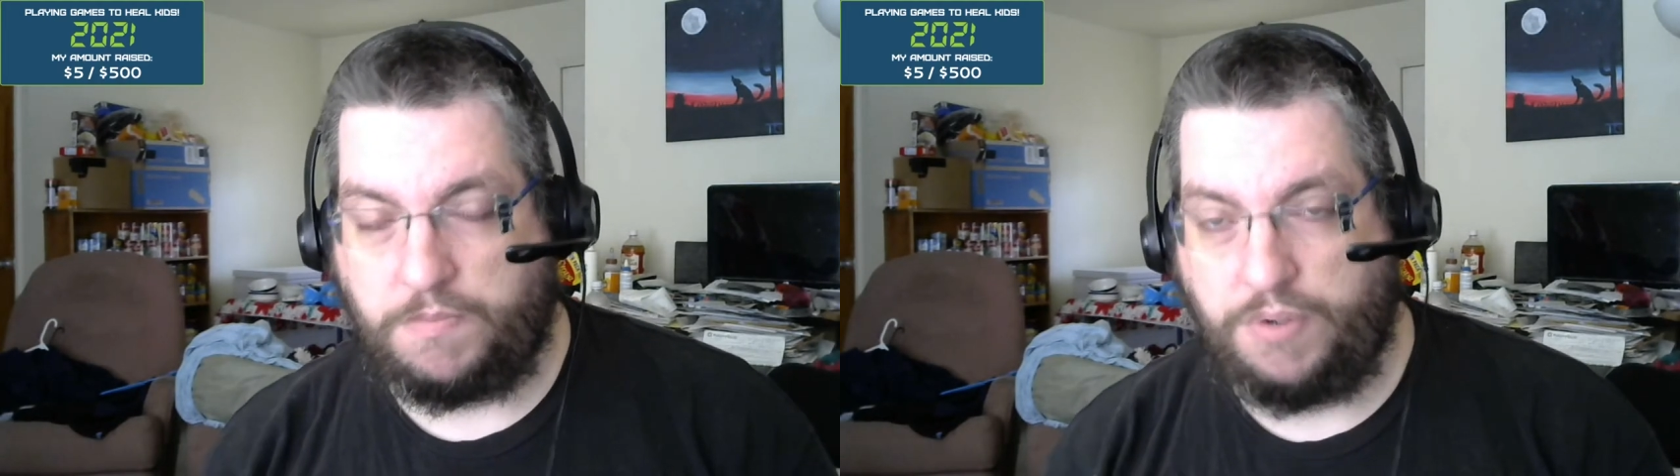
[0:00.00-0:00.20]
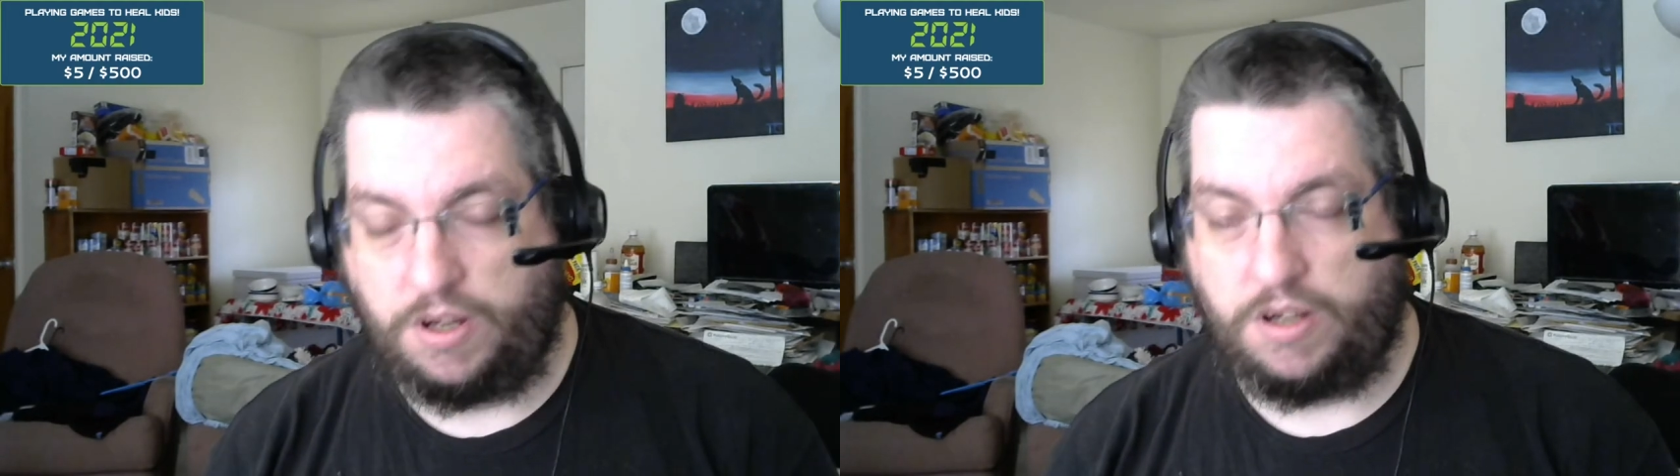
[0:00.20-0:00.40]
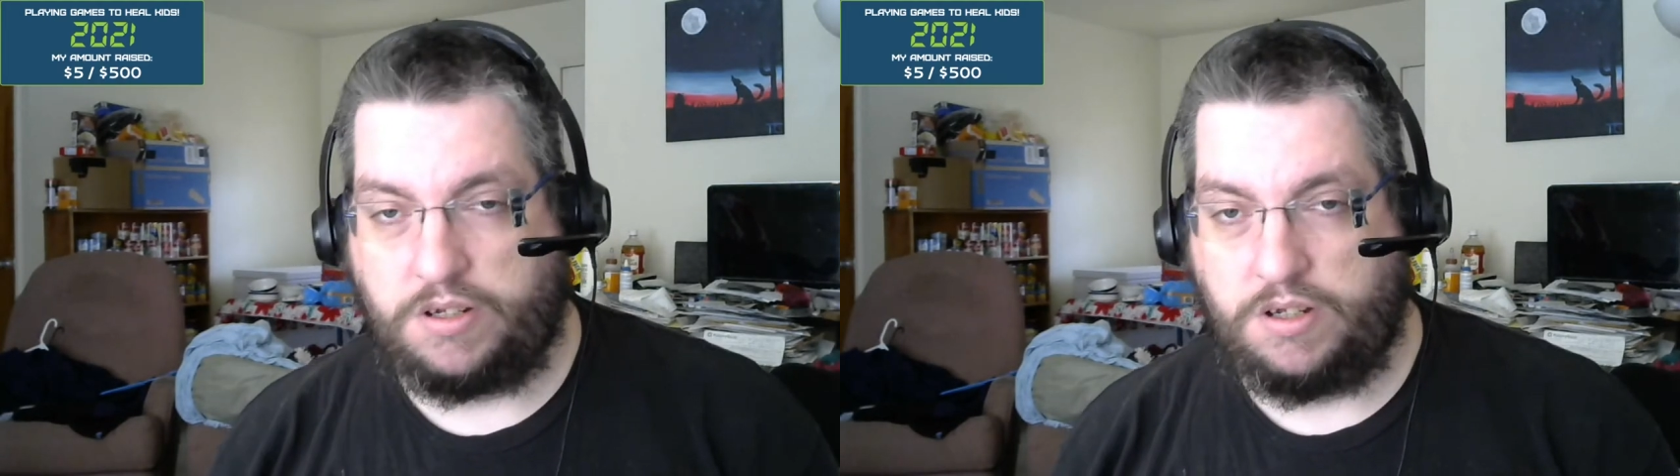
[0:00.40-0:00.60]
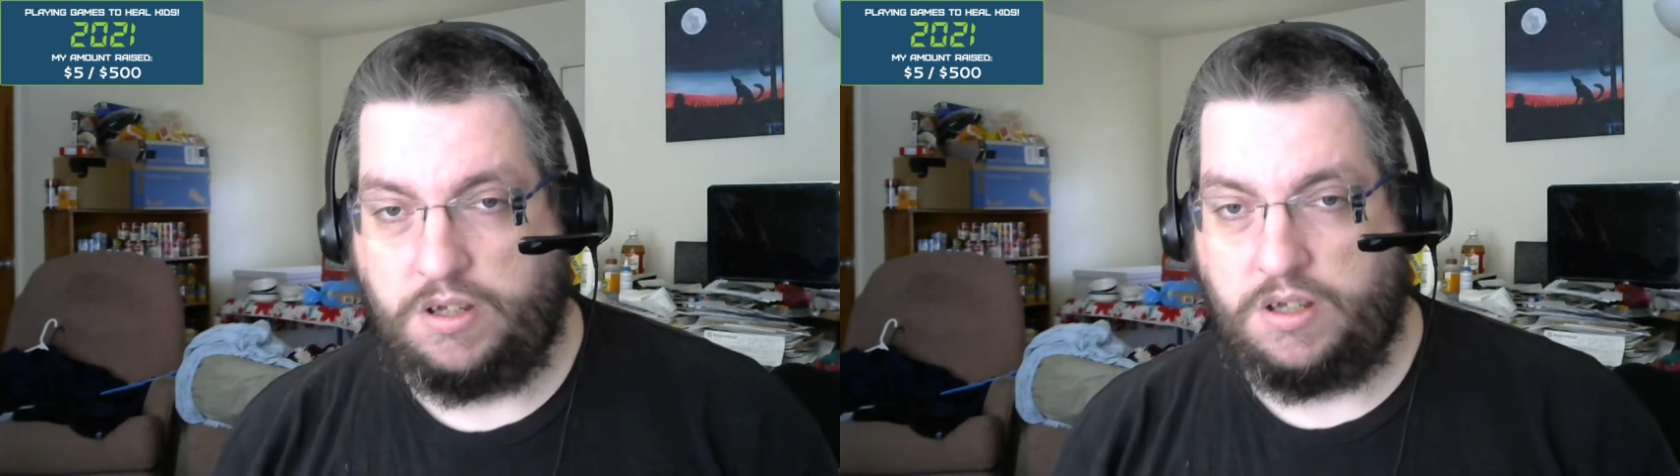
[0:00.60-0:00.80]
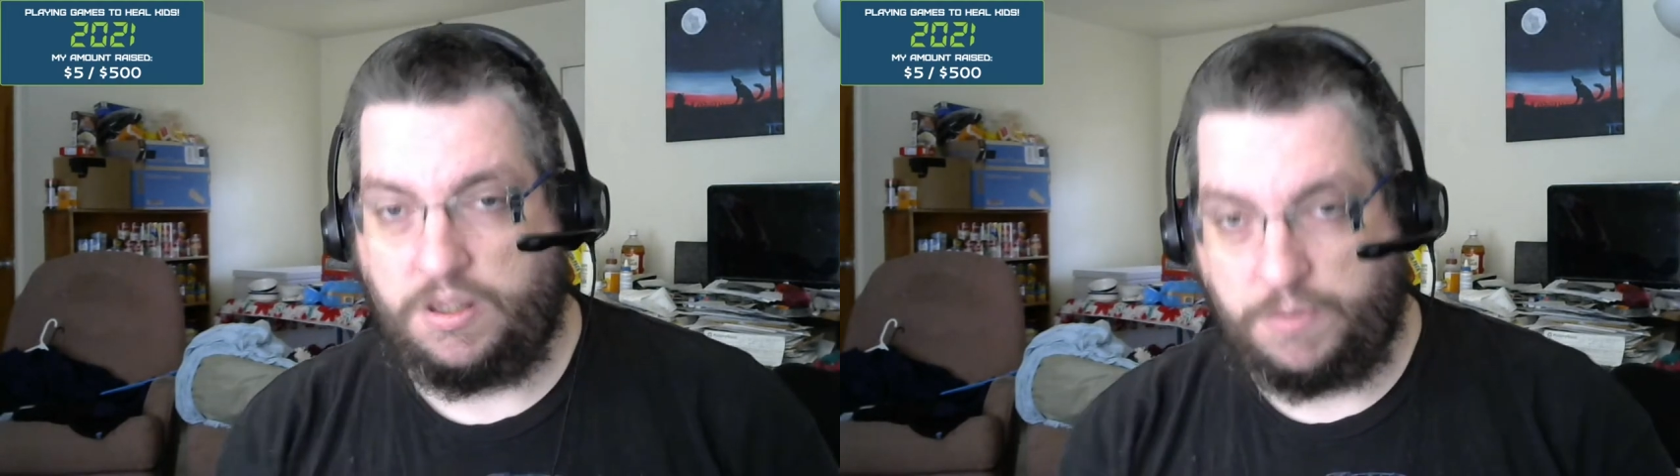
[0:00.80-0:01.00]
But
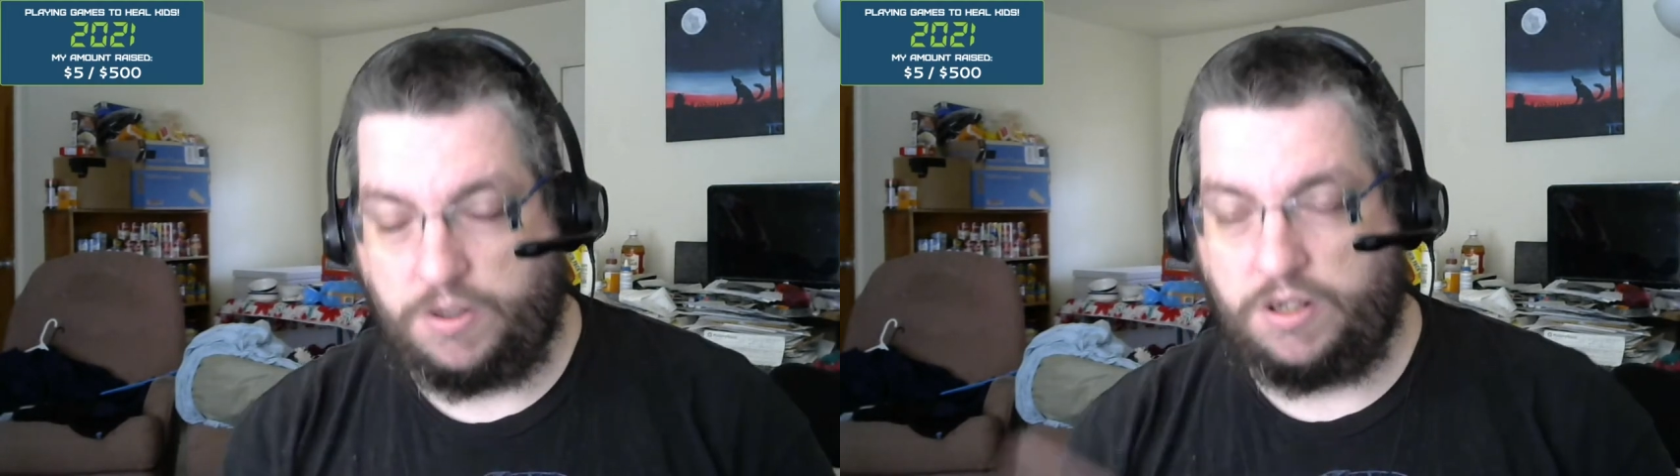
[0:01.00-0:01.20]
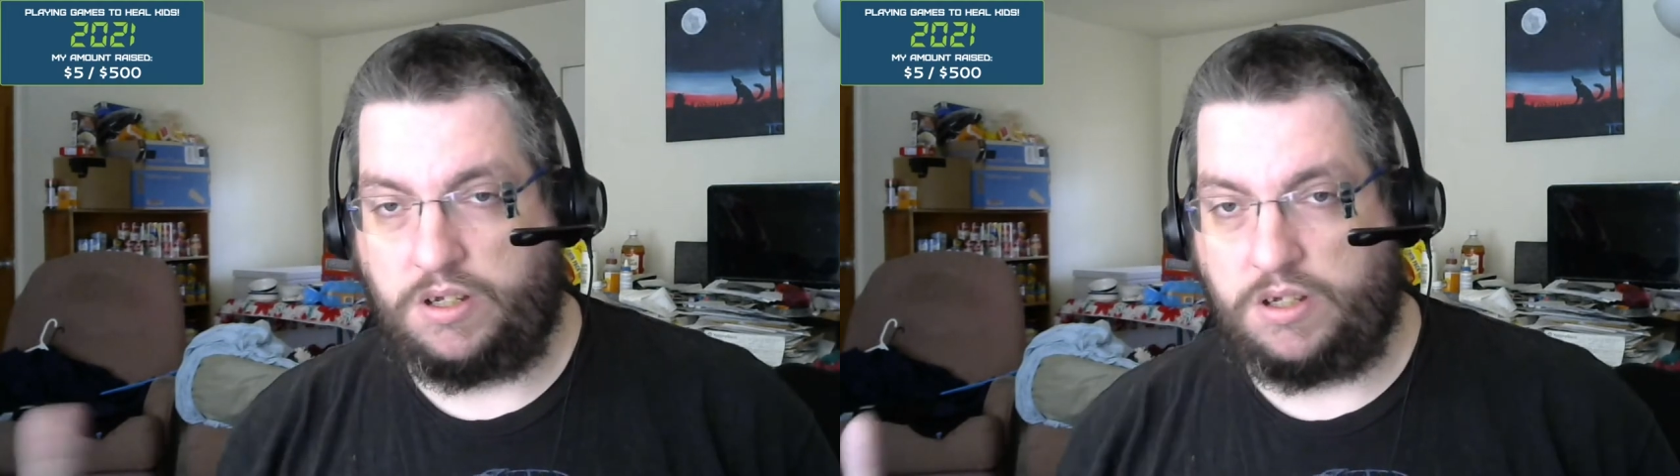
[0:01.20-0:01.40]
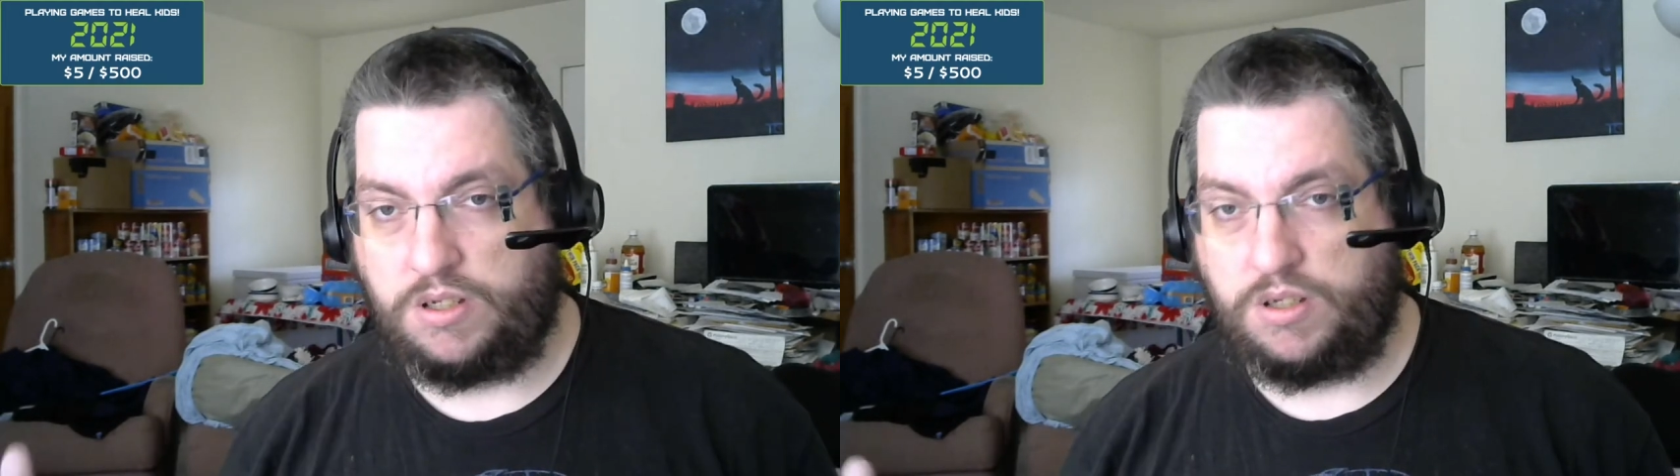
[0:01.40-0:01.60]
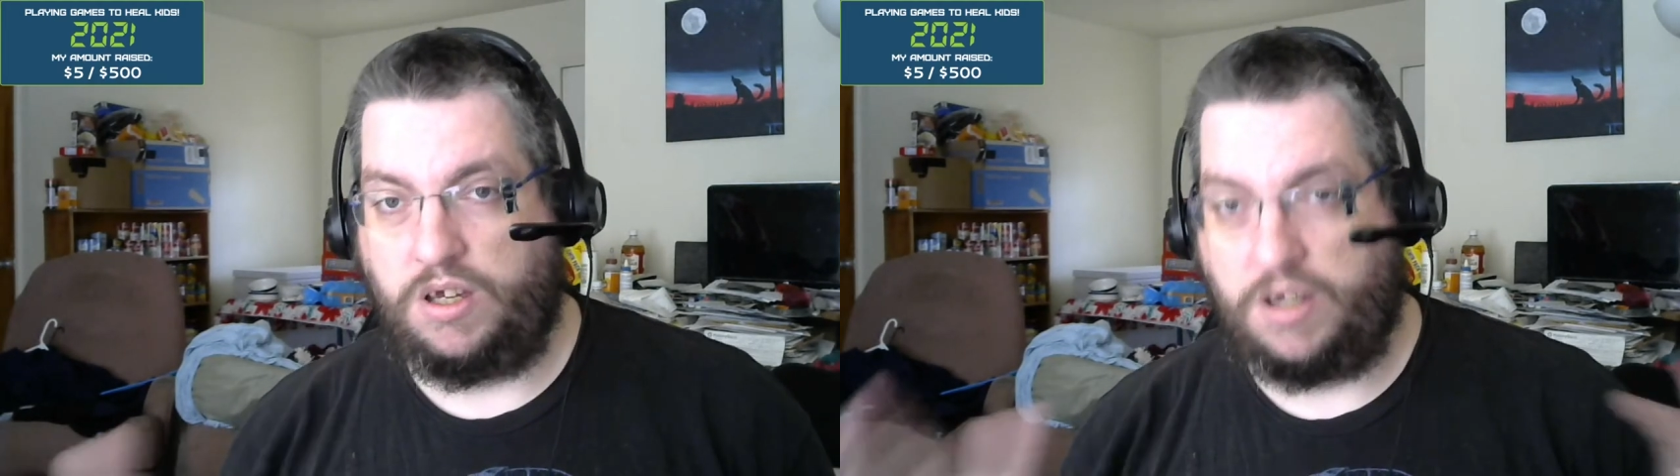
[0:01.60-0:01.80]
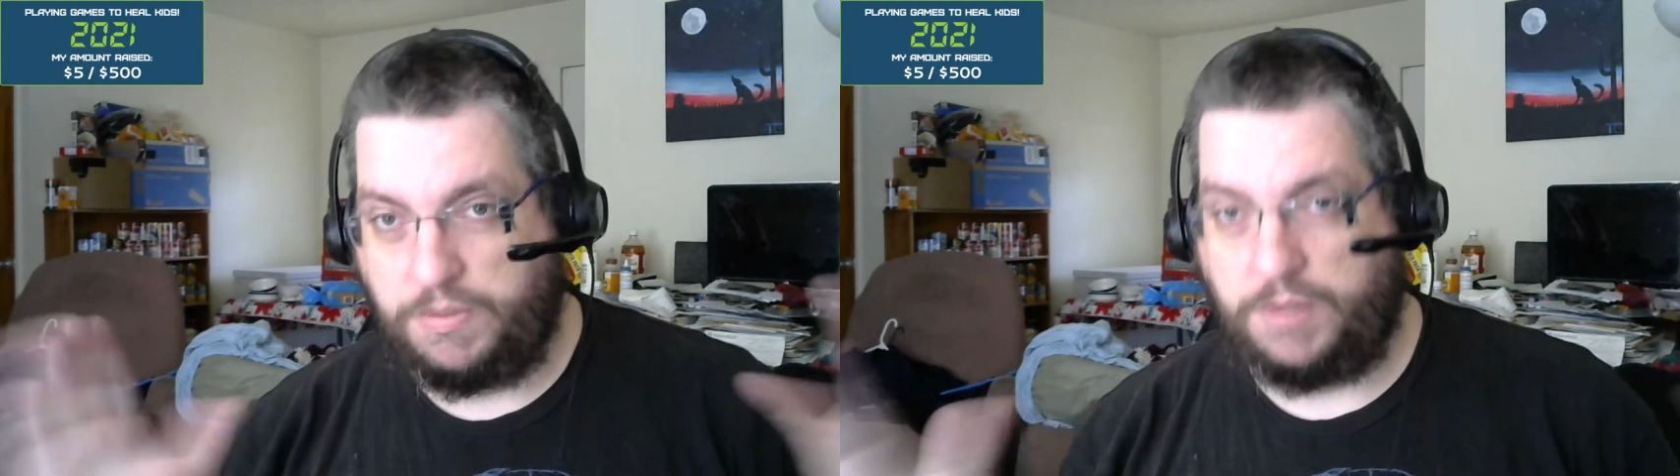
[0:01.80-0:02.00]
the point is,
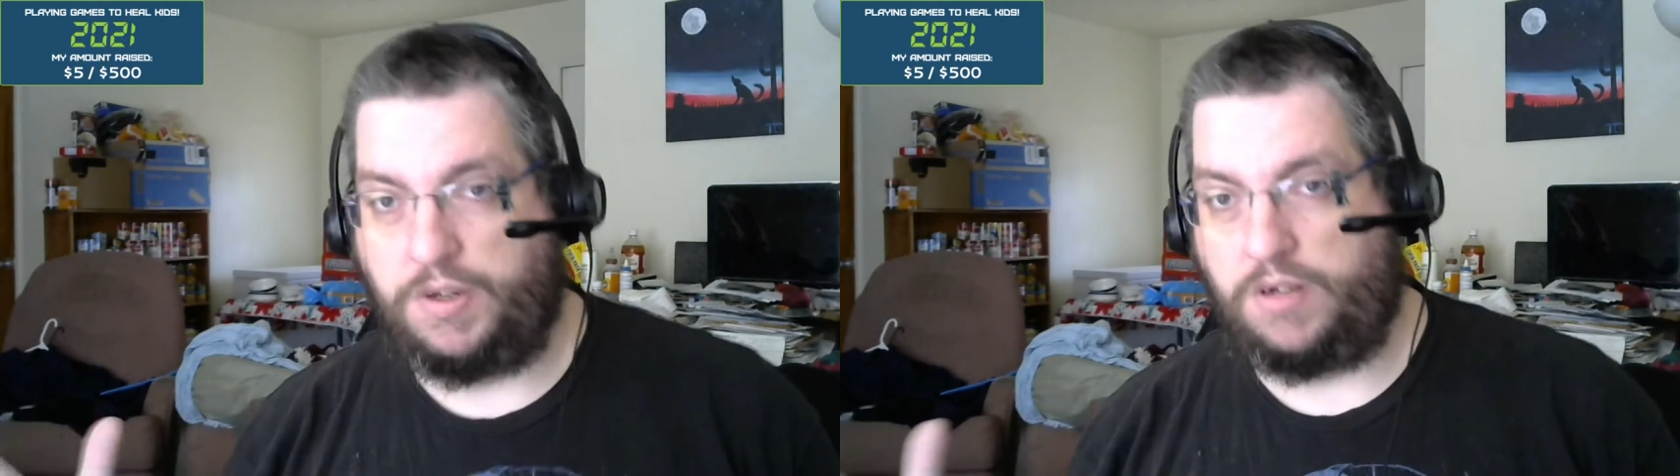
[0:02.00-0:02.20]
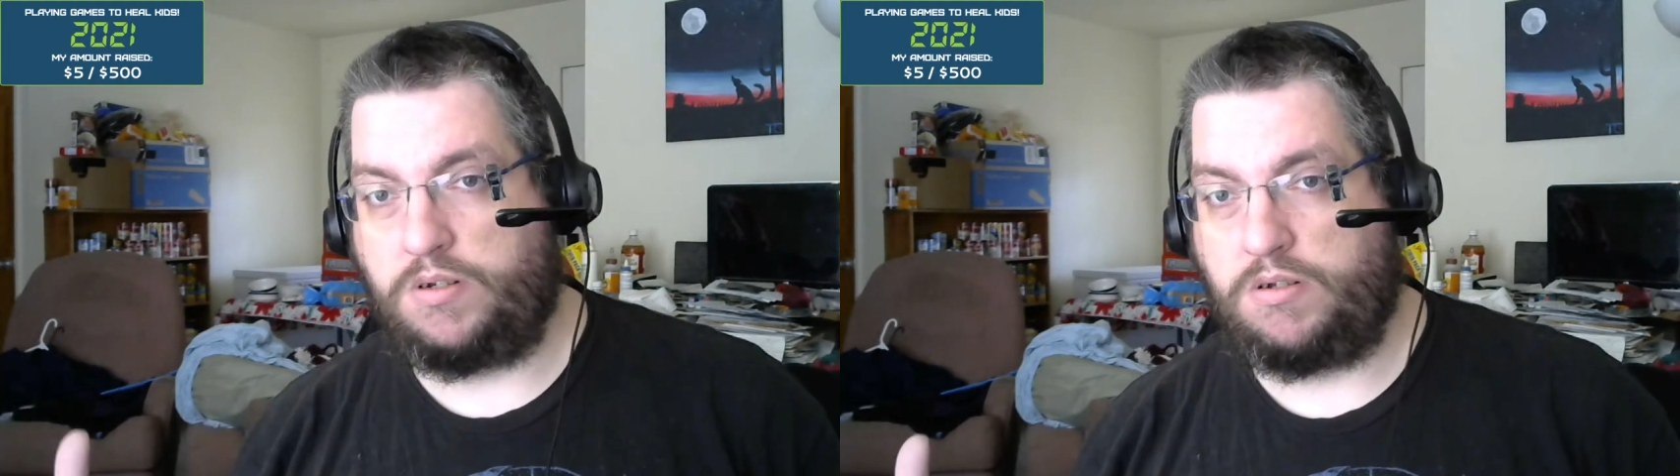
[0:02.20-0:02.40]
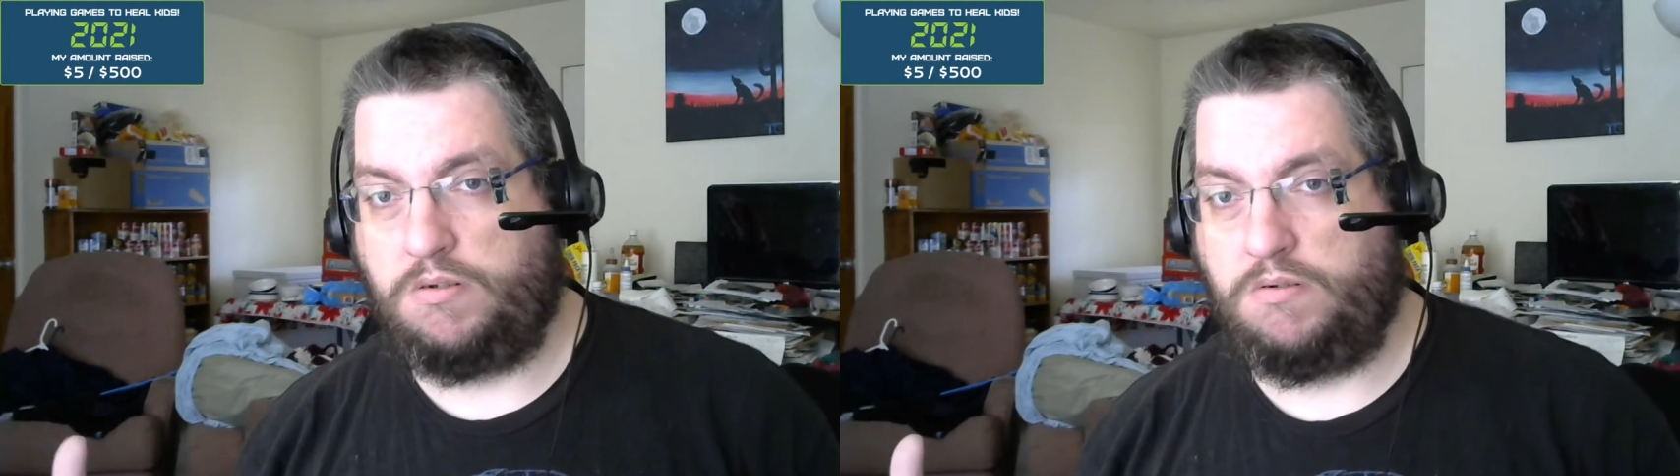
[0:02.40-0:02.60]
it could be built.